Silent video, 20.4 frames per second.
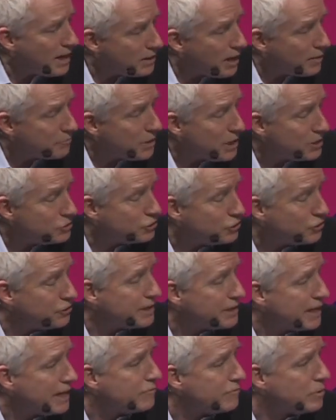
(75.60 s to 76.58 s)
am not sure
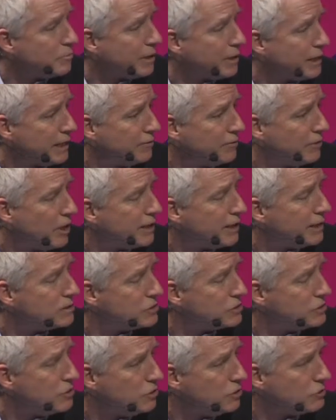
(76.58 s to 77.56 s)
that everybody in the audience
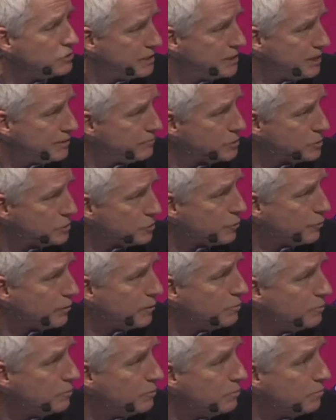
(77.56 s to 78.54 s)
knows the difference
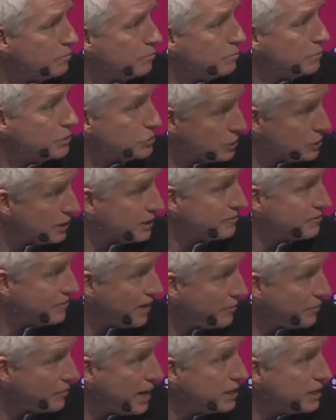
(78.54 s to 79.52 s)
between Mozilla
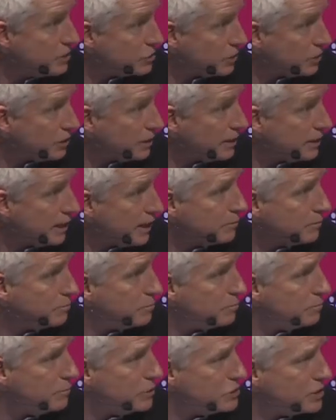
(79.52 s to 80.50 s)
Foundation and
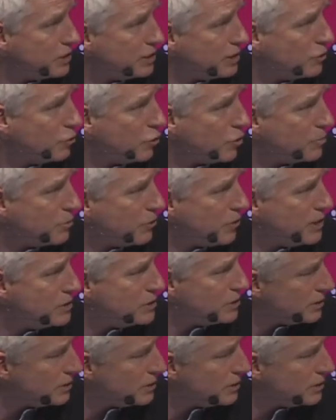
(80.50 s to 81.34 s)
Mozilla Corporation.